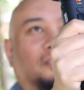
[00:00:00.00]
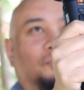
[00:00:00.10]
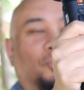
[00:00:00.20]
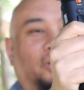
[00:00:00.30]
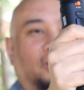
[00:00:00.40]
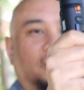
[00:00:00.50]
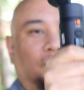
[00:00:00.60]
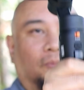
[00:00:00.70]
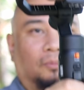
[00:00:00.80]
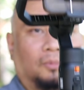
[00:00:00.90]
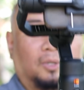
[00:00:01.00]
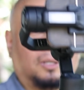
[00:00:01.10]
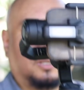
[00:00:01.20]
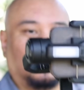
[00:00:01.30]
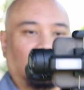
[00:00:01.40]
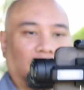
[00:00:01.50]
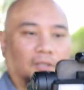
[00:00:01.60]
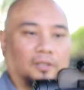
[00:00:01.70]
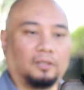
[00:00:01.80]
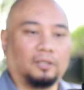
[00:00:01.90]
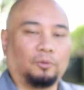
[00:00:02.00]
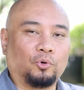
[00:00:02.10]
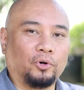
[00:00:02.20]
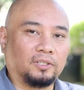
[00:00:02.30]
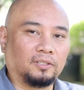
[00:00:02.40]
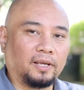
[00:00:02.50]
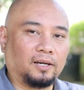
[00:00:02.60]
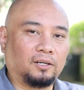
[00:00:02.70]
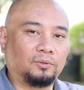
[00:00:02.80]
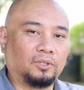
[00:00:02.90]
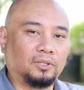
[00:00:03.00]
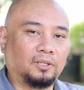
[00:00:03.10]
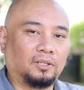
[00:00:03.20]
as it's pointing up. It points down.